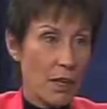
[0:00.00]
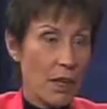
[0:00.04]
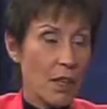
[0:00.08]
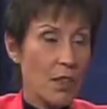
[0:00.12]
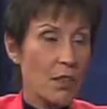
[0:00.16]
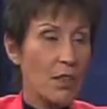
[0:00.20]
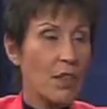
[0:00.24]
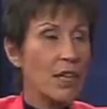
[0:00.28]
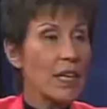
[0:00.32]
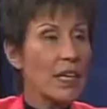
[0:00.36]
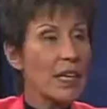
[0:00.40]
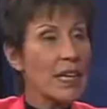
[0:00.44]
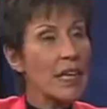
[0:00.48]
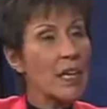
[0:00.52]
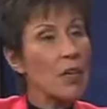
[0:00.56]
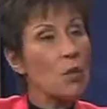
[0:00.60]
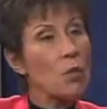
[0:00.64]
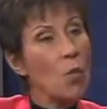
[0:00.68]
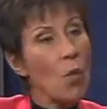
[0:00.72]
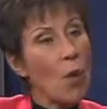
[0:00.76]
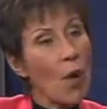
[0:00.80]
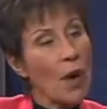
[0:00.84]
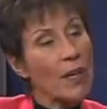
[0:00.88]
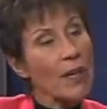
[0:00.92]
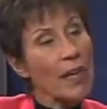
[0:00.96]
The
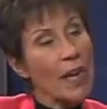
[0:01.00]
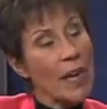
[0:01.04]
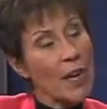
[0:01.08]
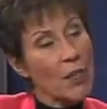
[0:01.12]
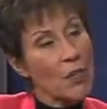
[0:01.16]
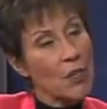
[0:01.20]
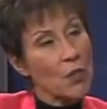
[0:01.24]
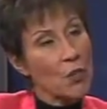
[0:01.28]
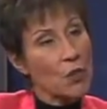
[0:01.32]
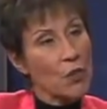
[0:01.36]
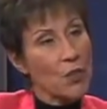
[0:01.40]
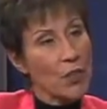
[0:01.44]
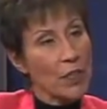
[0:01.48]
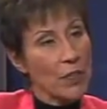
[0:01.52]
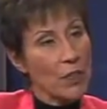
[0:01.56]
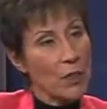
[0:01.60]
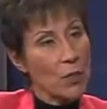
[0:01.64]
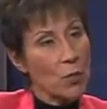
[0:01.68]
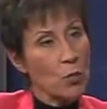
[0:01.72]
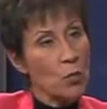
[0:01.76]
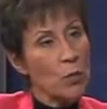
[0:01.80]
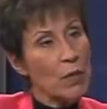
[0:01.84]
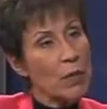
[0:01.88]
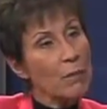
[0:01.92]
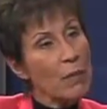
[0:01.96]
E1
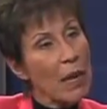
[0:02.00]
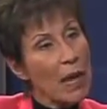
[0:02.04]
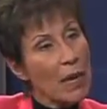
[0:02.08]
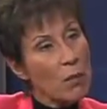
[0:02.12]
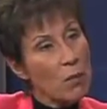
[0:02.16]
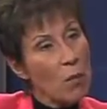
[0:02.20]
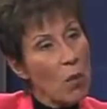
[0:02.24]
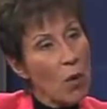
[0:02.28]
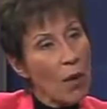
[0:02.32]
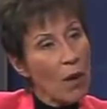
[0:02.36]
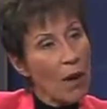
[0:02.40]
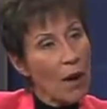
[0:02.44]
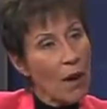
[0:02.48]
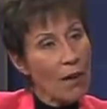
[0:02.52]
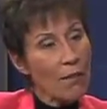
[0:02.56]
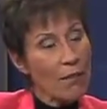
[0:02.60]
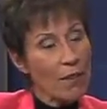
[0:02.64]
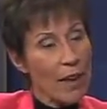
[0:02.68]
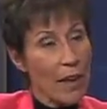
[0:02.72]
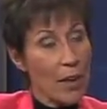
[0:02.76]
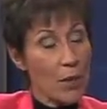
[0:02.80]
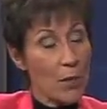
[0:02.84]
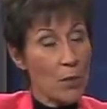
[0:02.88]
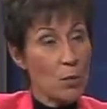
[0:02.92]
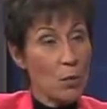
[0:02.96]
estrogen we make more of
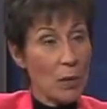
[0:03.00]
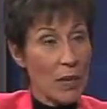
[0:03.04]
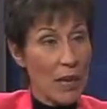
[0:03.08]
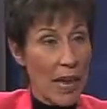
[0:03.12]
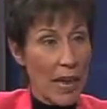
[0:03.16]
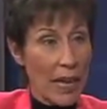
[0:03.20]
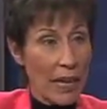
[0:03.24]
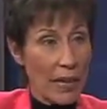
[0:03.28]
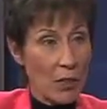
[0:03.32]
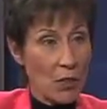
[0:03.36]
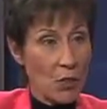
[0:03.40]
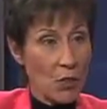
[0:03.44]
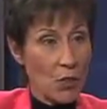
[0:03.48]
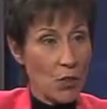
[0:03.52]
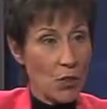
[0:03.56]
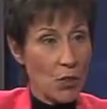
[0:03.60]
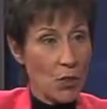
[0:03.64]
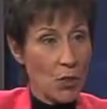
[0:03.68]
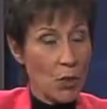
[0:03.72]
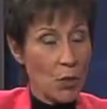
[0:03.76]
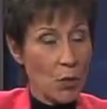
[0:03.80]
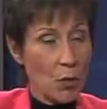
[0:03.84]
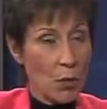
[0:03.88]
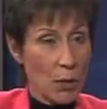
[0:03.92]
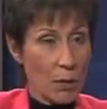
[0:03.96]
as we age.
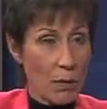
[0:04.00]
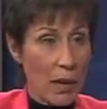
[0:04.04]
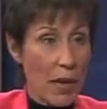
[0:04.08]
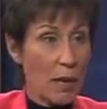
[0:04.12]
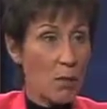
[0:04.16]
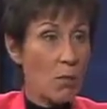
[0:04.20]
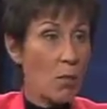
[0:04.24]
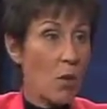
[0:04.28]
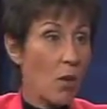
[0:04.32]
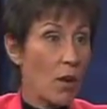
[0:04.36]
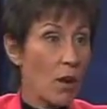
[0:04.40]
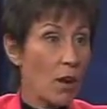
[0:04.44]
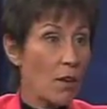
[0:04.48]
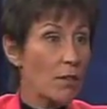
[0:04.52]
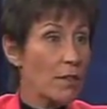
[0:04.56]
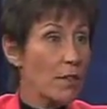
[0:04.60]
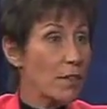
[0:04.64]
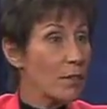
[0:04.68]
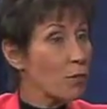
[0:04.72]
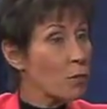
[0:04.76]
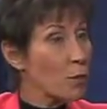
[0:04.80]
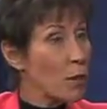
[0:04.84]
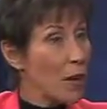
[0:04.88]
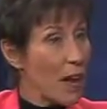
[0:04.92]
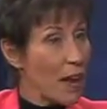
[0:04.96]
We make more of
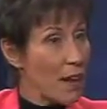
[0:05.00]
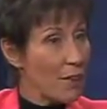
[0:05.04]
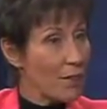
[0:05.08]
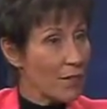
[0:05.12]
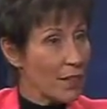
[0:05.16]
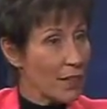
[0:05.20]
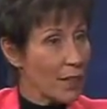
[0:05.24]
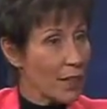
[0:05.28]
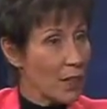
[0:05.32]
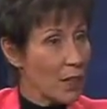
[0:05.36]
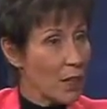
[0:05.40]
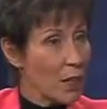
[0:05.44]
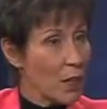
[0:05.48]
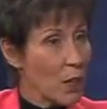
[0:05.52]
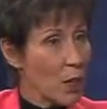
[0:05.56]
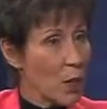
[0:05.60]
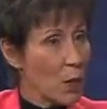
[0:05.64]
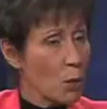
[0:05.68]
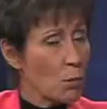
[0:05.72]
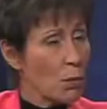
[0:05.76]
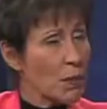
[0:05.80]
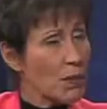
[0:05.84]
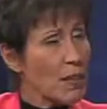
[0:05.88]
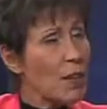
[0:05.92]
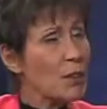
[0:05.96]
if we're heavy,
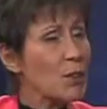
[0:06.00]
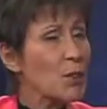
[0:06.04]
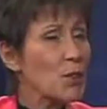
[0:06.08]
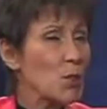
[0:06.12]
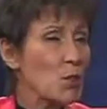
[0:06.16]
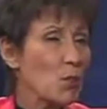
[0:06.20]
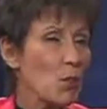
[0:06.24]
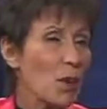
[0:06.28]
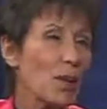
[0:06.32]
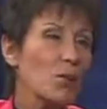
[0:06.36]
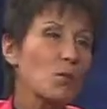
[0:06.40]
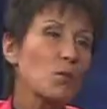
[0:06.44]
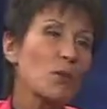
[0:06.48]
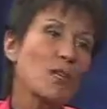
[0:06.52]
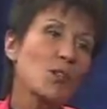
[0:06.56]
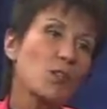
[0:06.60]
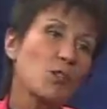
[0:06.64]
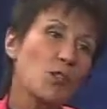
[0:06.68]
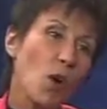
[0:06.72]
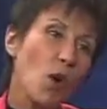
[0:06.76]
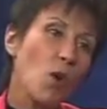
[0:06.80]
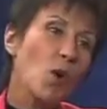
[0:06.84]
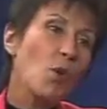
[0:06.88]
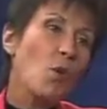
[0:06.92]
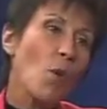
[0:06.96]
but that's the one we
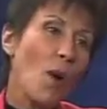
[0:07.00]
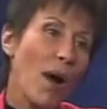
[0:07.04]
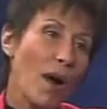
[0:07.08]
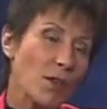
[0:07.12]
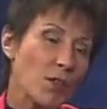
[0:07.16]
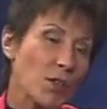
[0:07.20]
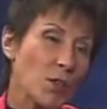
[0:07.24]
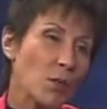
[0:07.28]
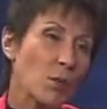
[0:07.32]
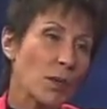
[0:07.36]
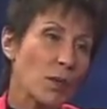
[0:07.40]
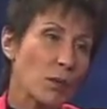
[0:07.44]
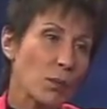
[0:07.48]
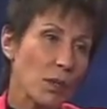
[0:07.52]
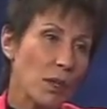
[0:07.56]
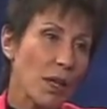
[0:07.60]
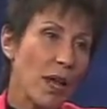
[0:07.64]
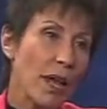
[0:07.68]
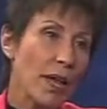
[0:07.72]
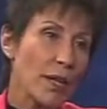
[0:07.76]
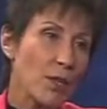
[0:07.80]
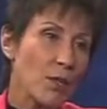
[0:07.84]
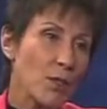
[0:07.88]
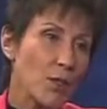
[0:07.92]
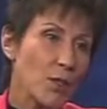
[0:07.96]
don't want to
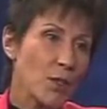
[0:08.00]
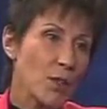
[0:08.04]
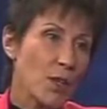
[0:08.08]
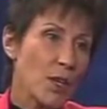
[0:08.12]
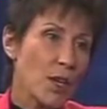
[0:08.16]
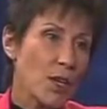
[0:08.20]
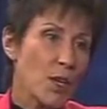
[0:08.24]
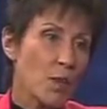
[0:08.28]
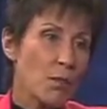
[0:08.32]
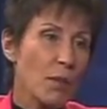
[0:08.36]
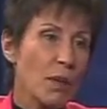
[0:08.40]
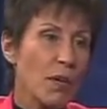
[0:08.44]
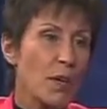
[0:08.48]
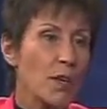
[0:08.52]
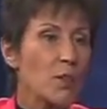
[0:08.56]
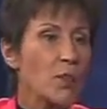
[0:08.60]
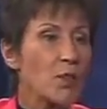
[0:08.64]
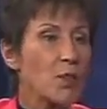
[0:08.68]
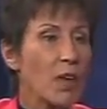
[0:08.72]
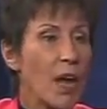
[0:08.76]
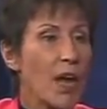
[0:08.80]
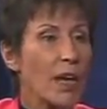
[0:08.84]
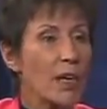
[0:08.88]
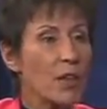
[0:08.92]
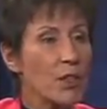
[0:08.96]
replace because
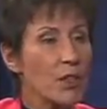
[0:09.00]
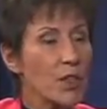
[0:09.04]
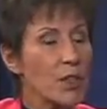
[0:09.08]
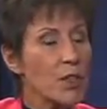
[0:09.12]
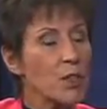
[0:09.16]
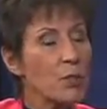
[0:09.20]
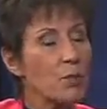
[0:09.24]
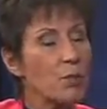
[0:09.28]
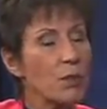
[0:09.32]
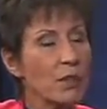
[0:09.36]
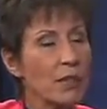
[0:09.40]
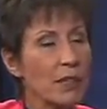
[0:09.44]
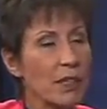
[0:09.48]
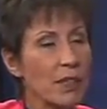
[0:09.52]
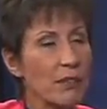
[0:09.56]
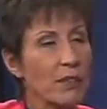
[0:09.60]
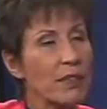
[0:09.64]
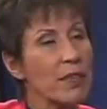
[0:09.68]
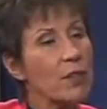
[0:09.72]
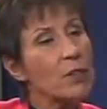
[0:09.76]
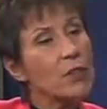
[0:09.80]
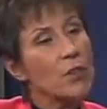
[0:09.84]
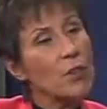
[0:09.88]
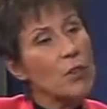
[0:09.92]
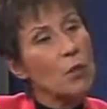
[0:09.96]
scientists believe
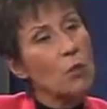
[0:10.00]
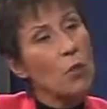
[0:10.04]
it's the